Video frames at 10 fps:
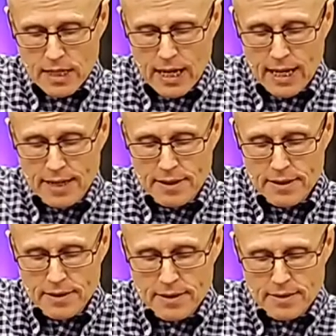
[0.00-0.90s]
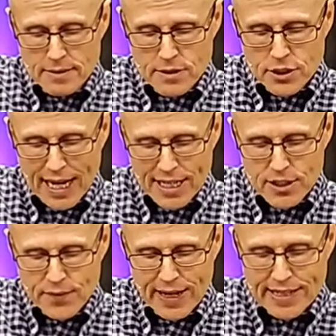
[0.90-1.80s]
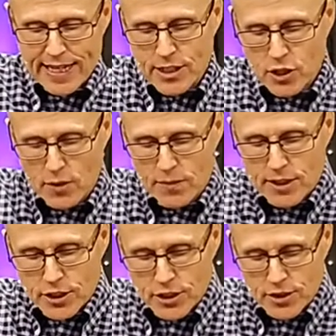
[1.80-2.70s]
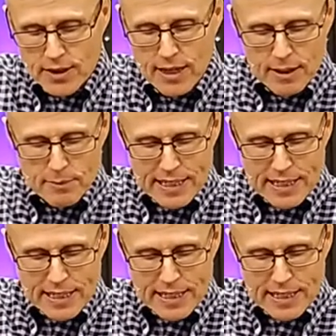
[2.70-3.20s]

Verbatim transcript: uh, Jehoshaphat takes over in Judah,